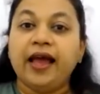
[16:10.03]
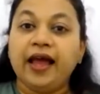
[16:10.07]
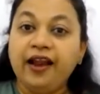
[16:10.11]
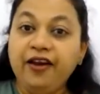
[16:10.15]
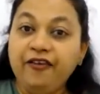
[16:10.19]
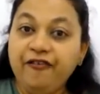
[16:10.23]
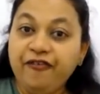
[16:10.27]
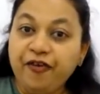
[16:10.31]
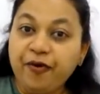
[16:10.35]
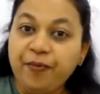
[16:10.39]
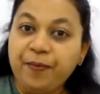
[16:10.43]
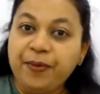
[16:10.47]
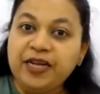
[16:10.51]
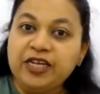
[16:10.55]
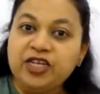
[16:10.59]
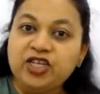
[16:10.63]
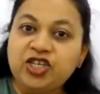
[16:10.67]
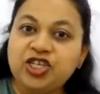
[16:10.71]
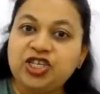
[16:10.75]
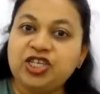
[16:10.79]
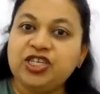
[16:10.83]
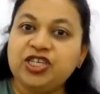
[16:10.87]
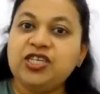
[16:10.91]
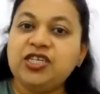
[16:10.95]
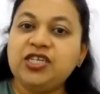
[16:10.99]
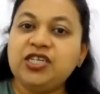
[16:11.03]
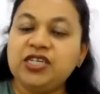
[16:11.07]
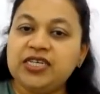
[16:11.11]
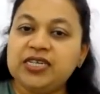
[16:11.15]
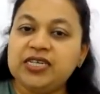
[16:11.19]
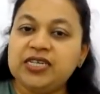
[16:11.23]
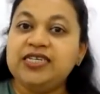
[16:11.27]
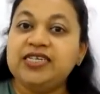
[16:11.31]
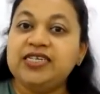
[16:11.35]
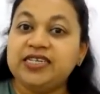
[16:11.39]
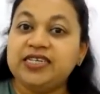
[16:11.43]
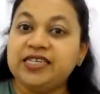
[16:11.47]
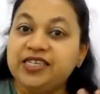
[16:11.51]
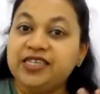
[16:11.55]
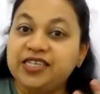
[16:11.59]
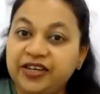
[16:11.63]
Information is